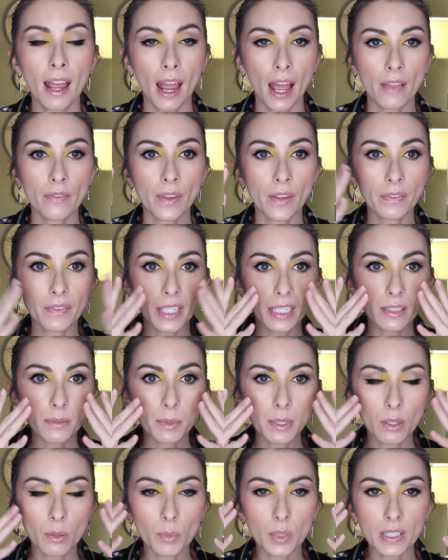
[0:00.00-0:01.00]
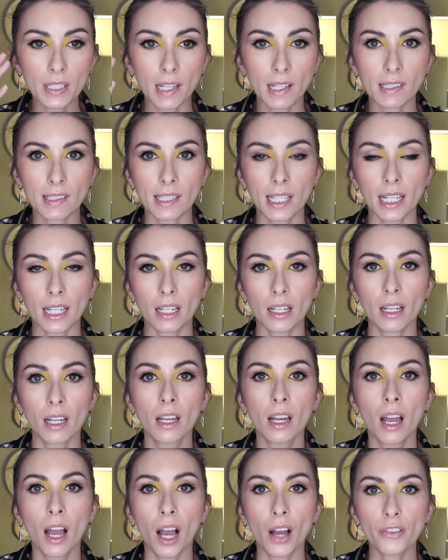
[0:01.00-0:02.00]
and then this one almost has like
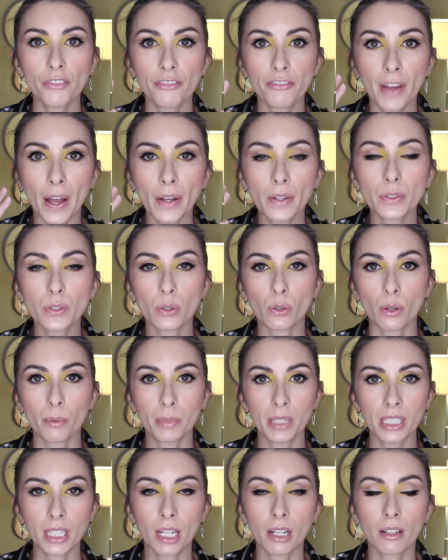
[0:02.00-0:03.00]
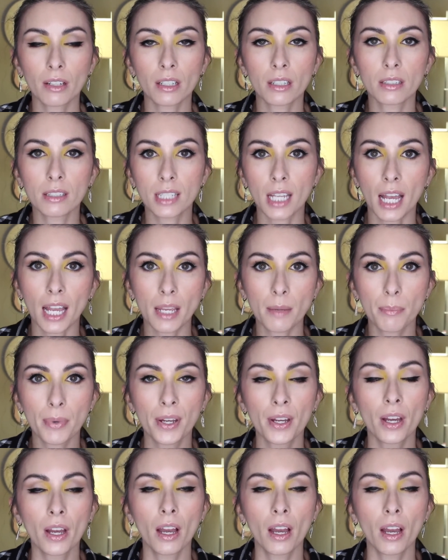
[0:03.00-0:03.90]
a felt or a material type